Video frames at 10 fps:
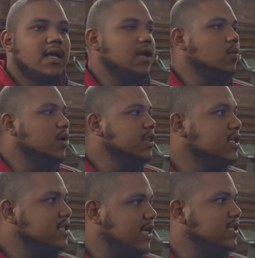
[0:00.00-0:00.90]
And
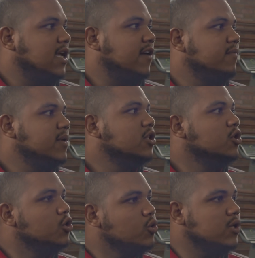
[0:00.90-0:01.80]
a just government,
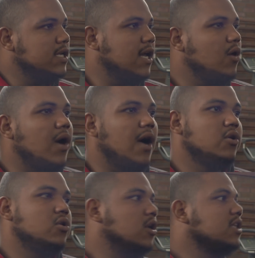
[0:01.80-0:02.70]
you know how
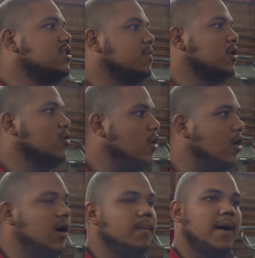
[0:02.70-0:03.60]
knowledgeable you
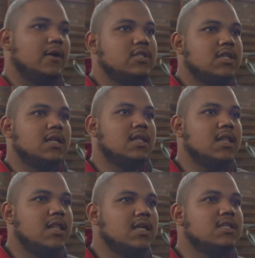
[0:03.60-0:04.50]
are about
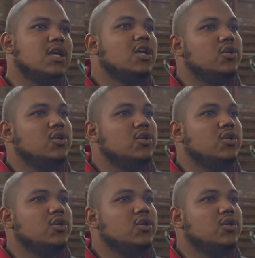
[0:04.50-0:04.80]
certain things.